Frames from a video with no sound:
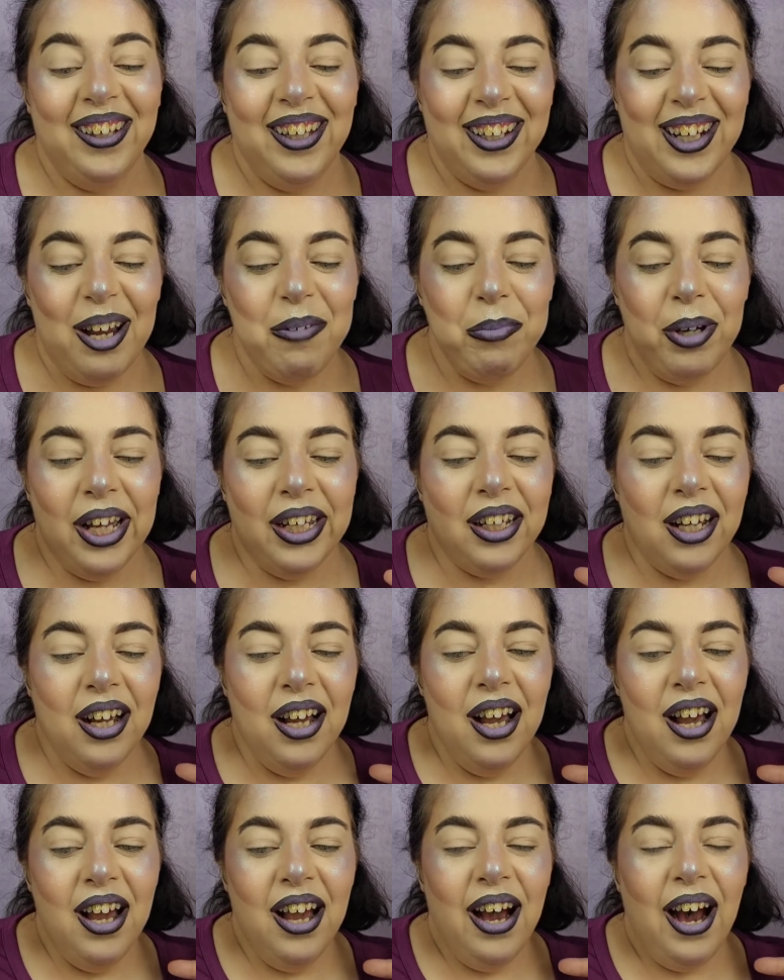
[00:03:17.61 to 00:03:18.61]
Like, I'm like,
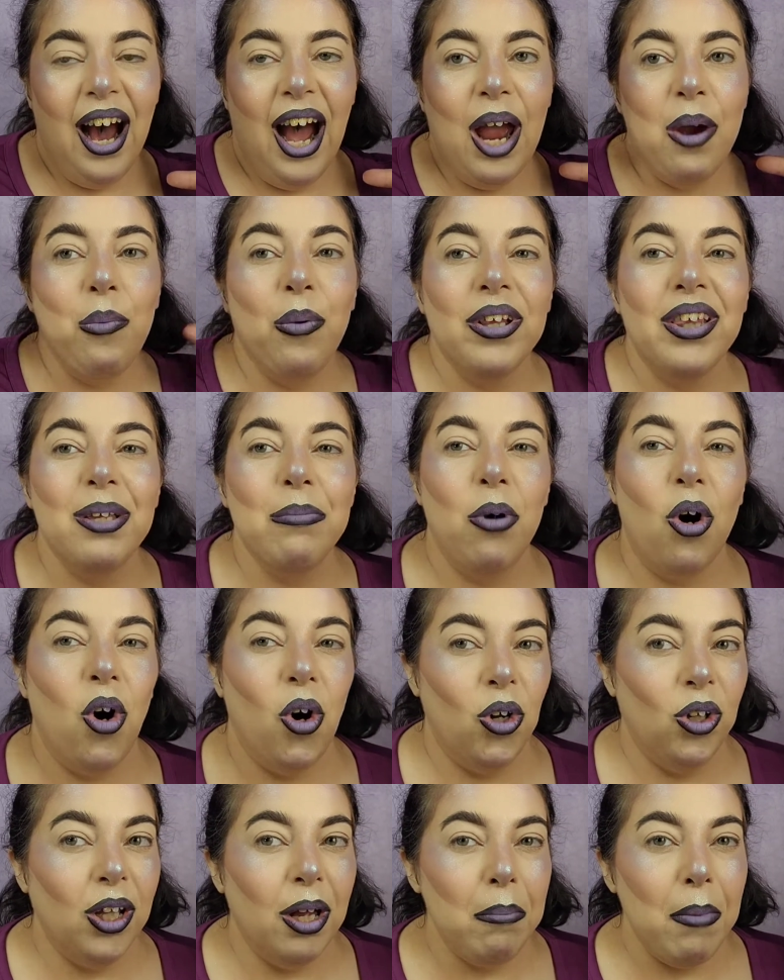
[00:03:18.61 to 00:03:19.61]
I want them
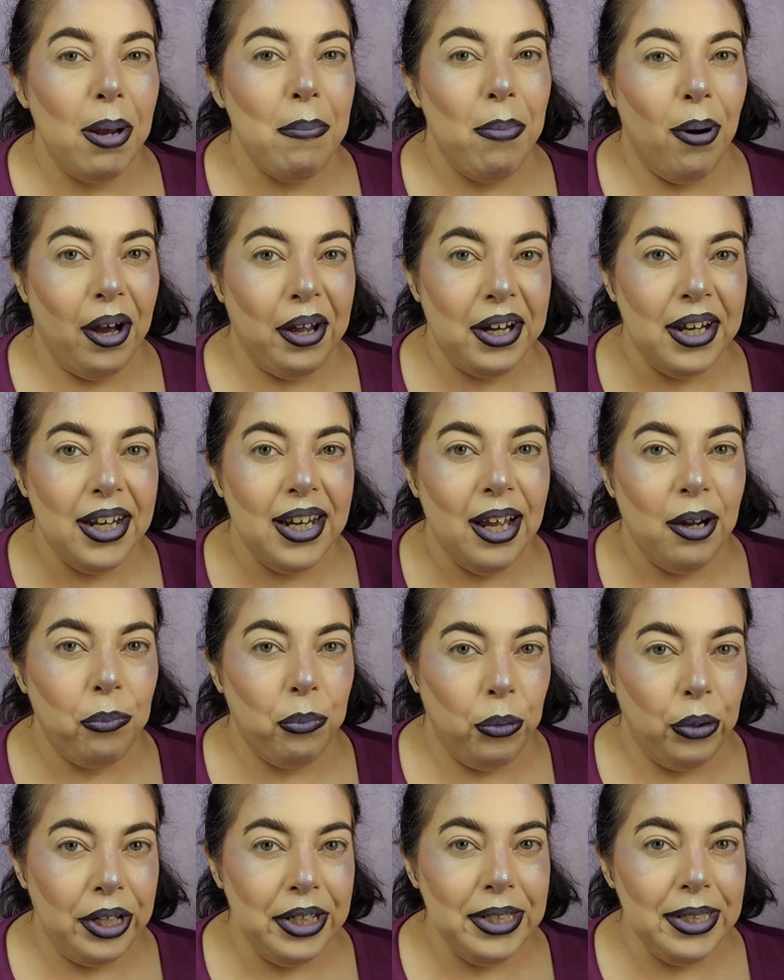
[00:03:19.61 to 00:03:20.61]
all on my body
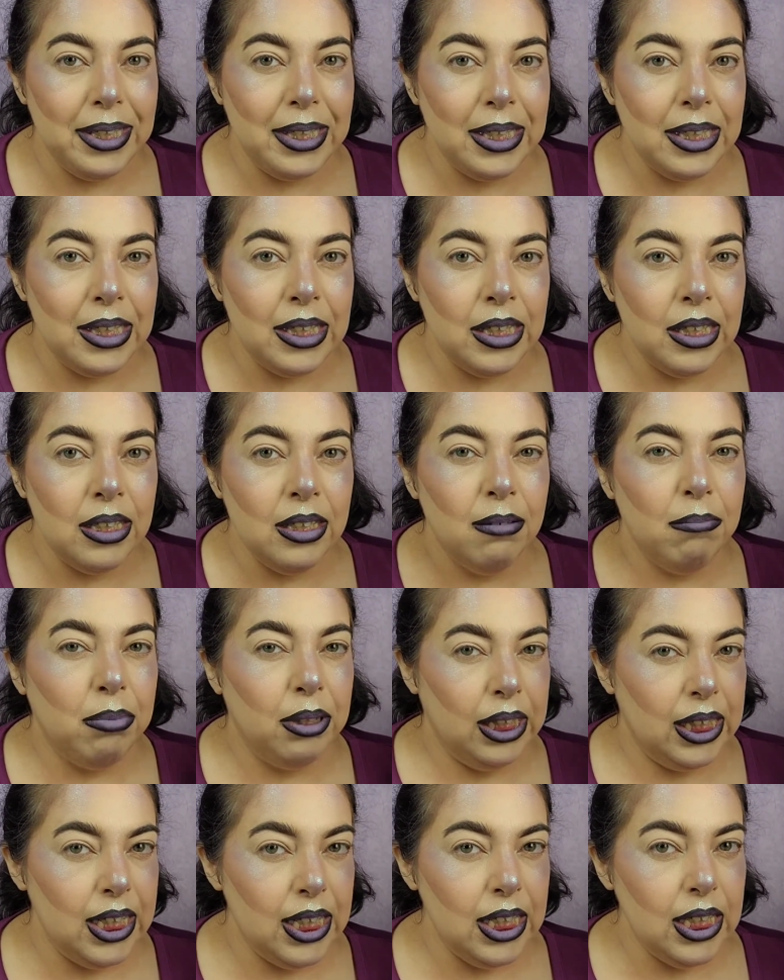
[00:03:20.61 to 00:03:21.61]
at once,
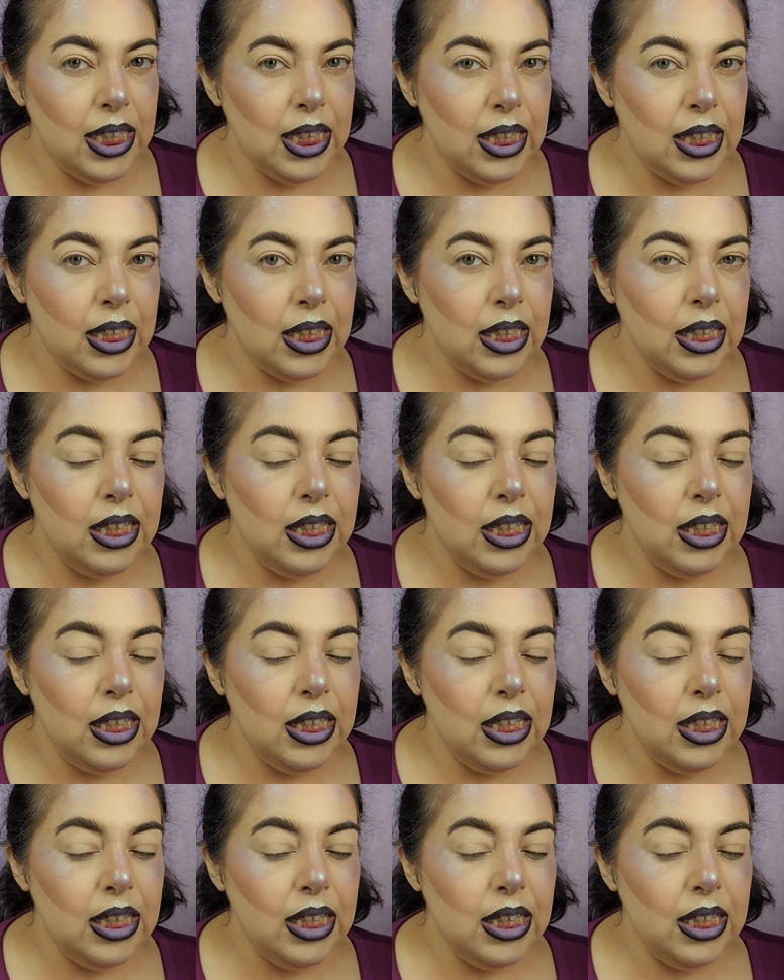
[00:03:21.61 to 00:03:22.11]
please.